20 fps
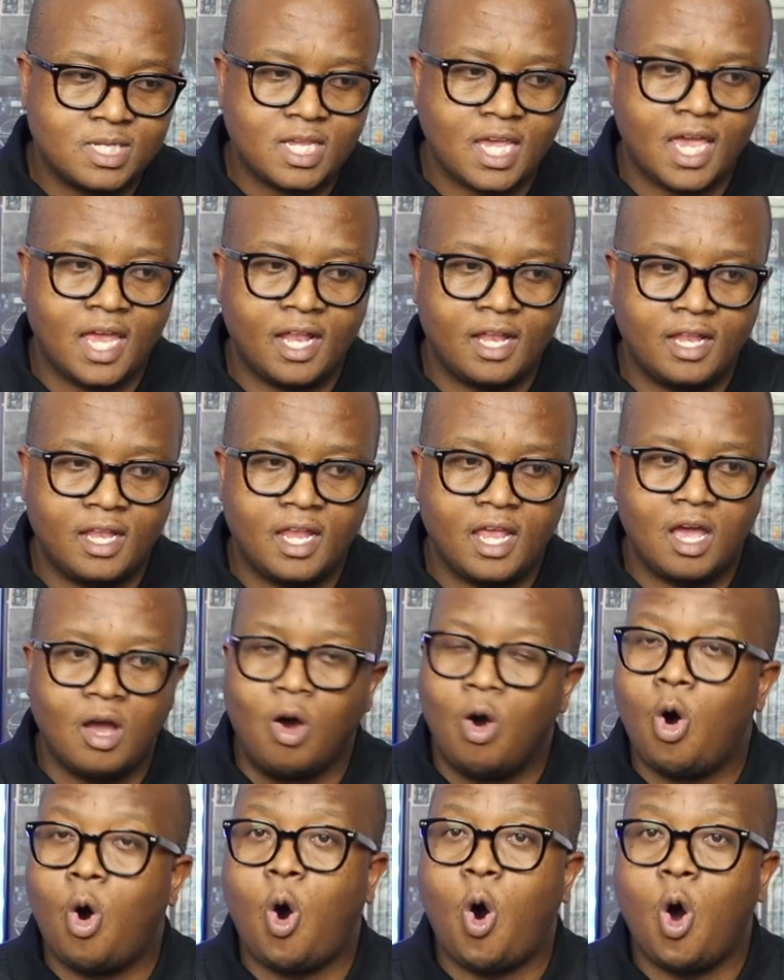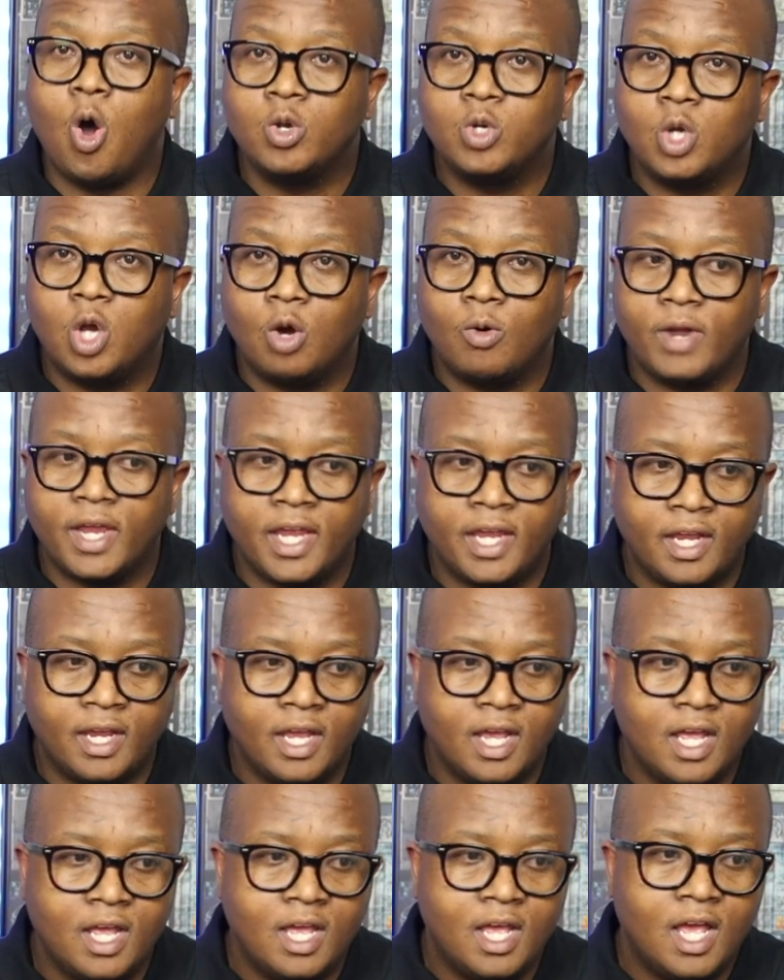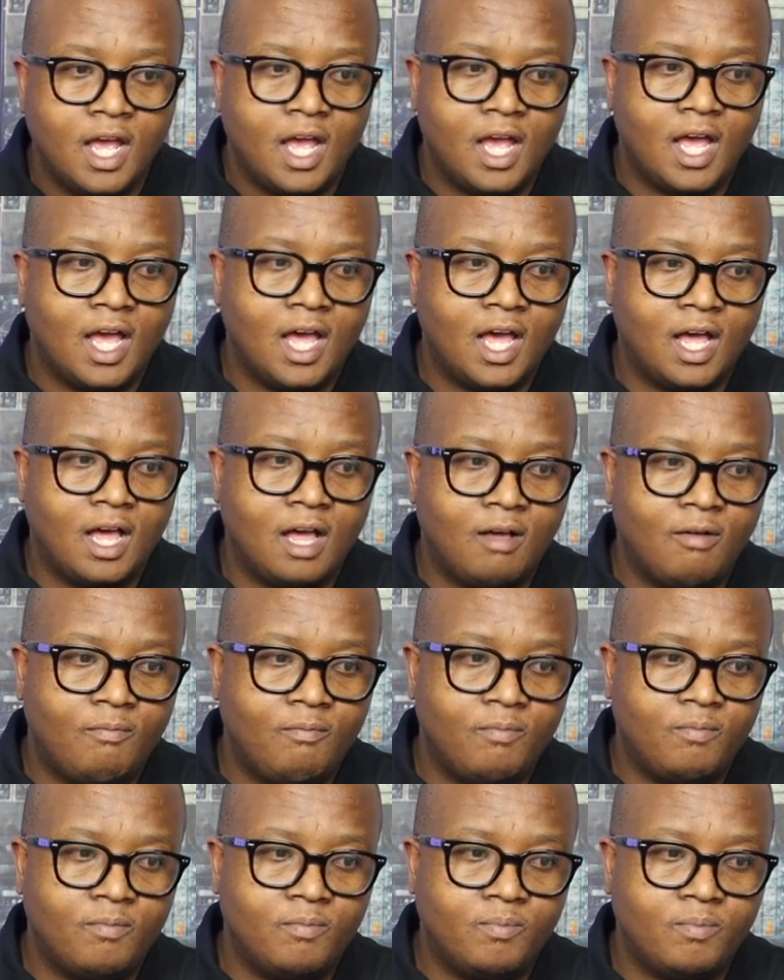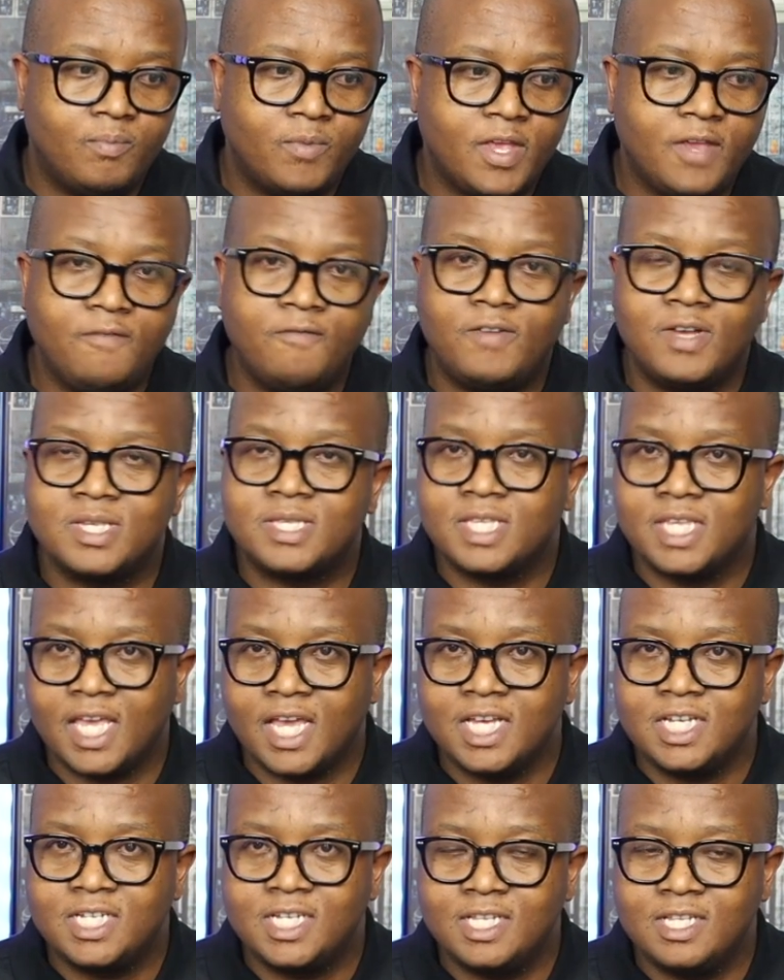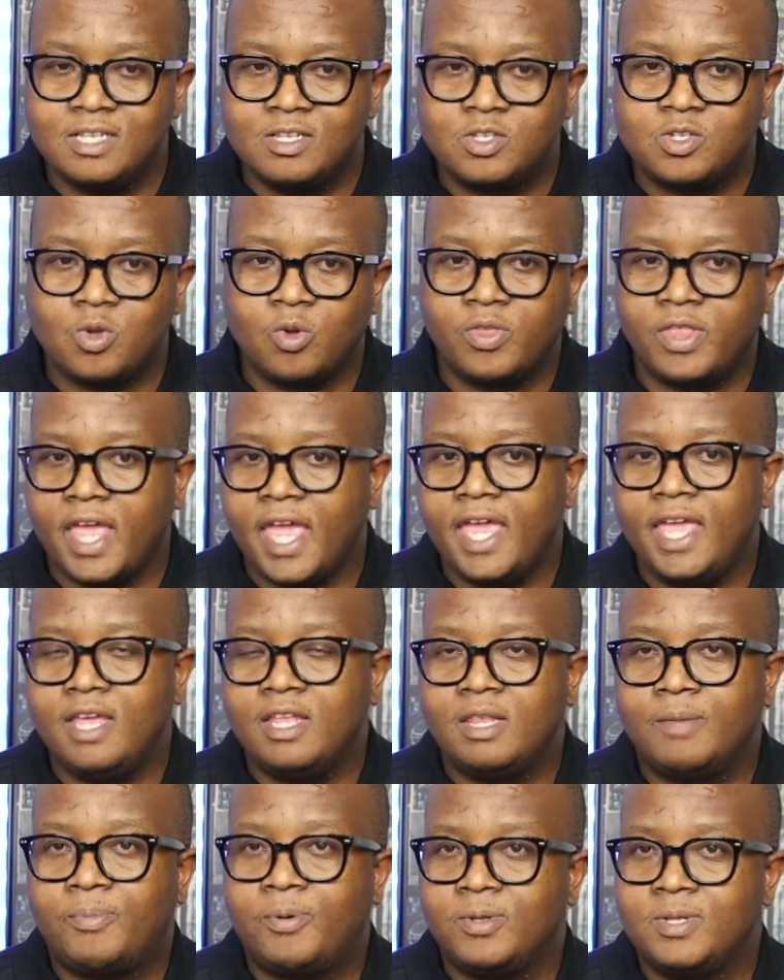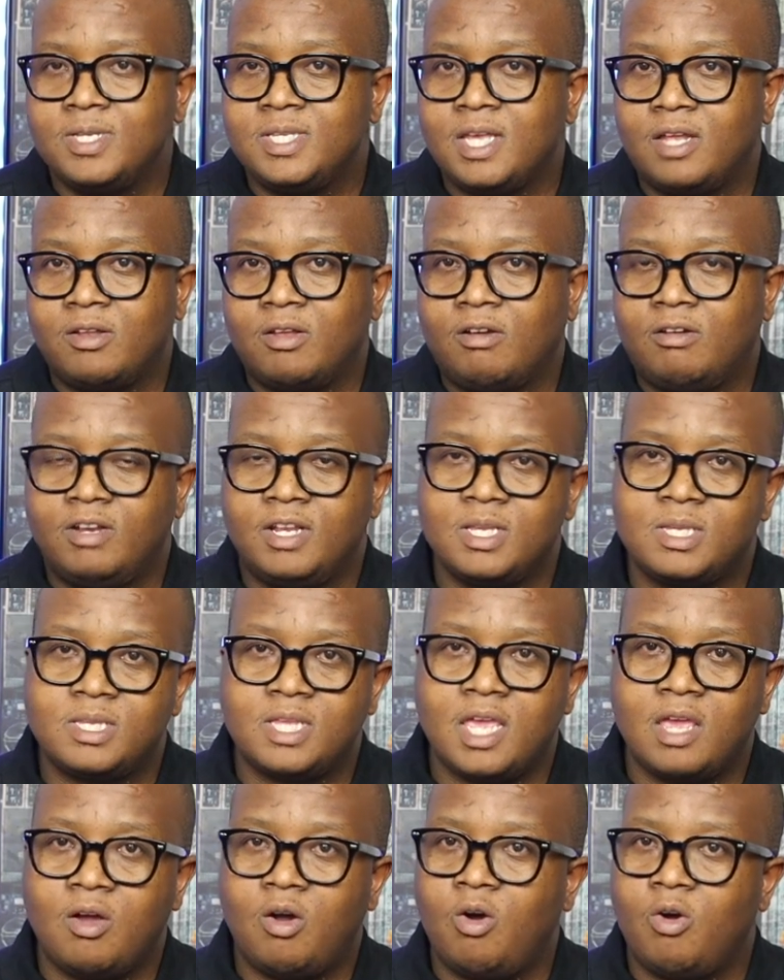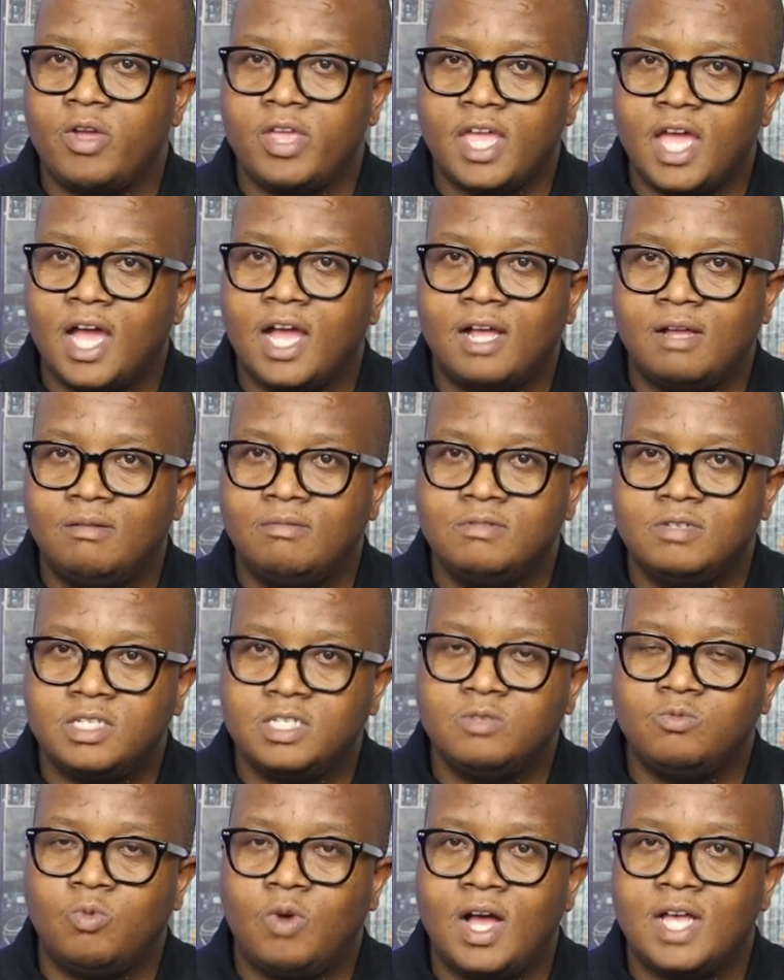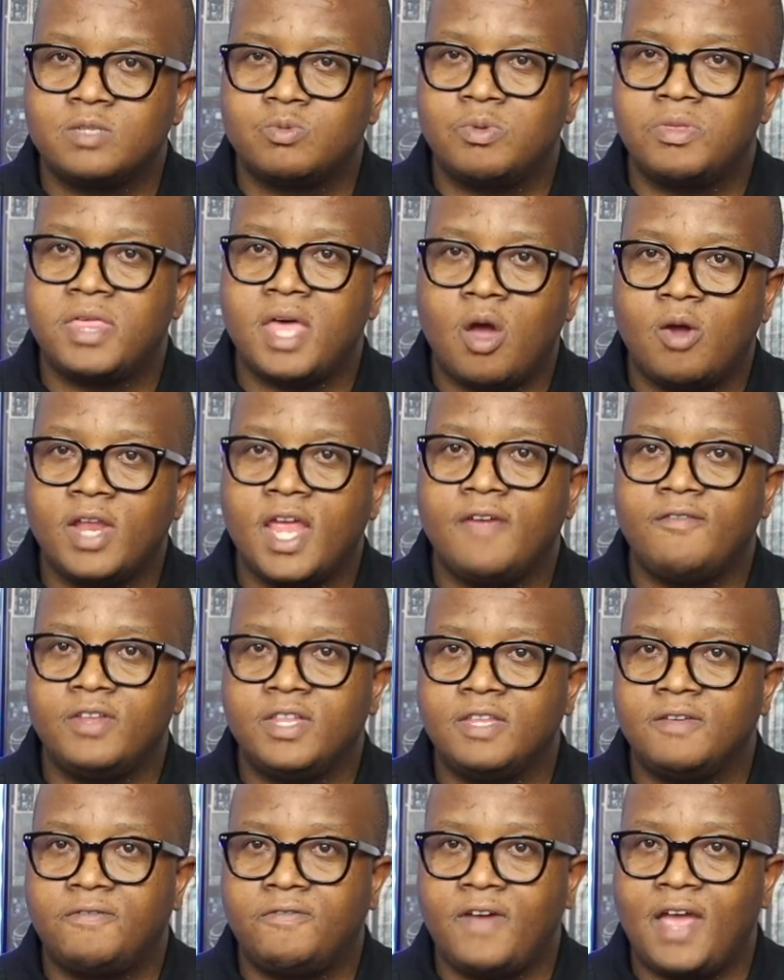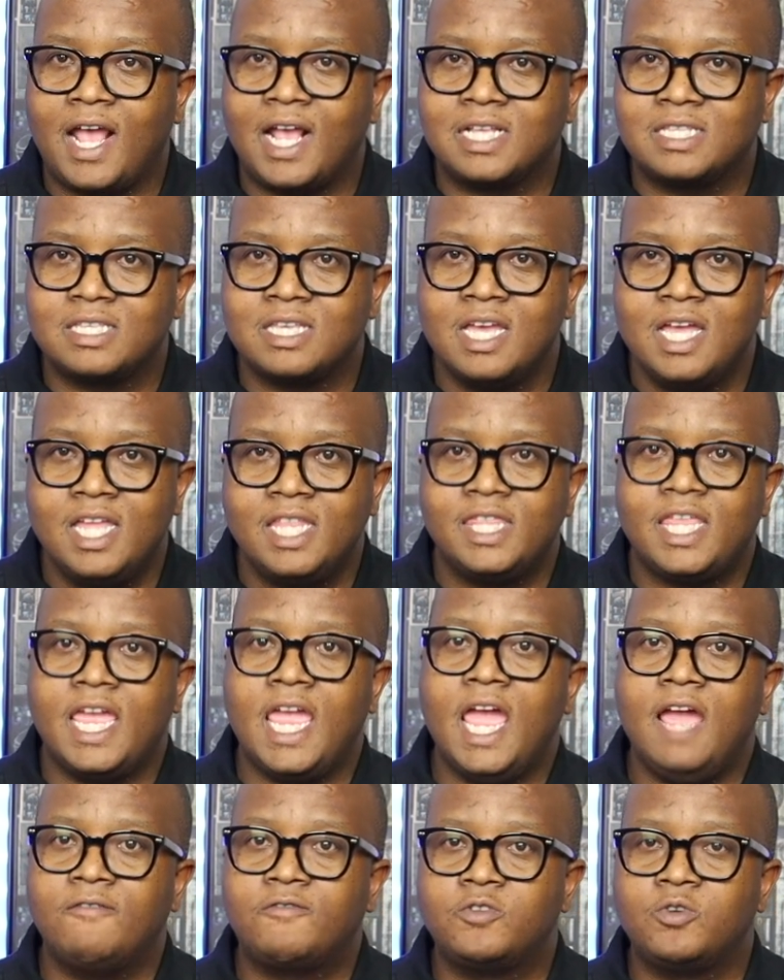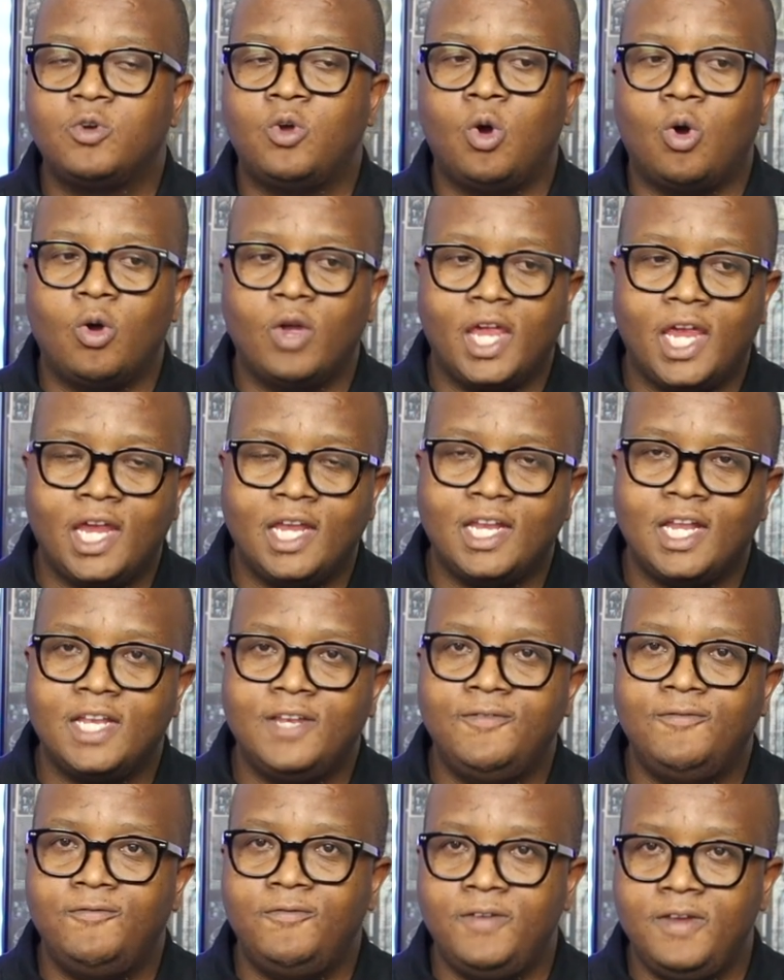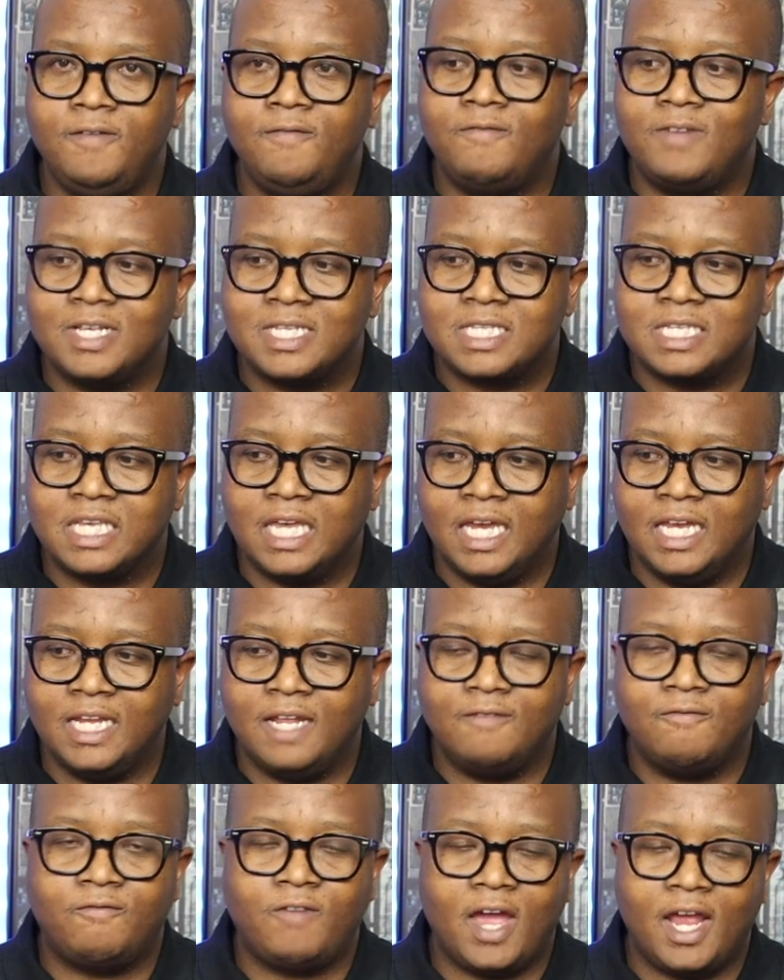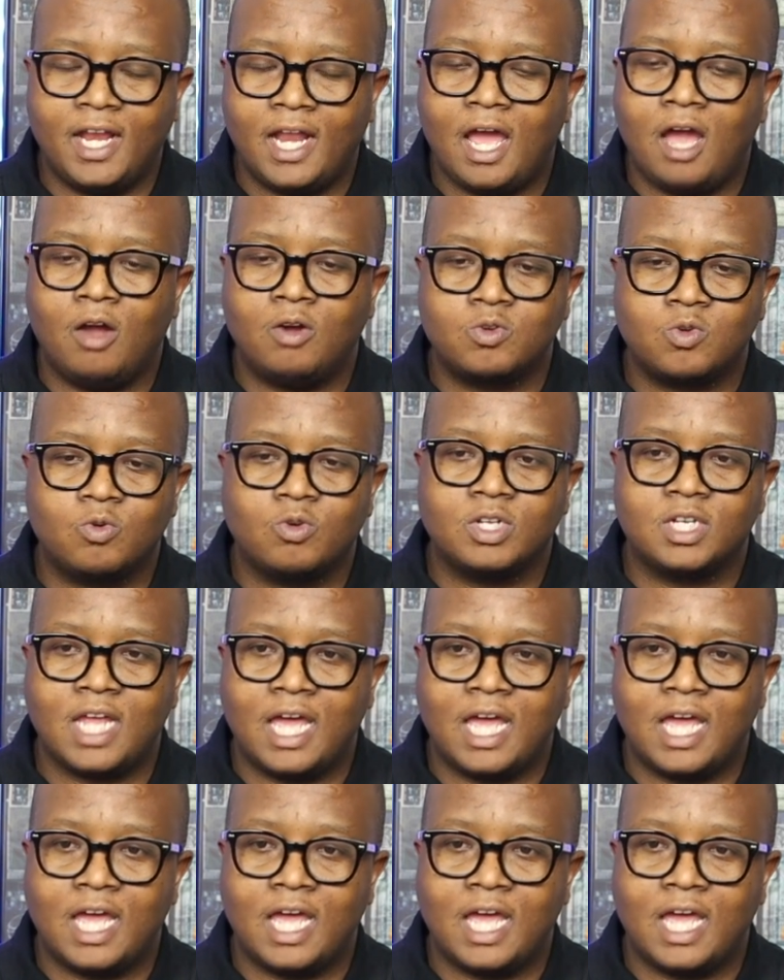is an ongoing investigation. So the police are not going to say, oh yeah, she was, without having the facts. They have to go in and investigate and find out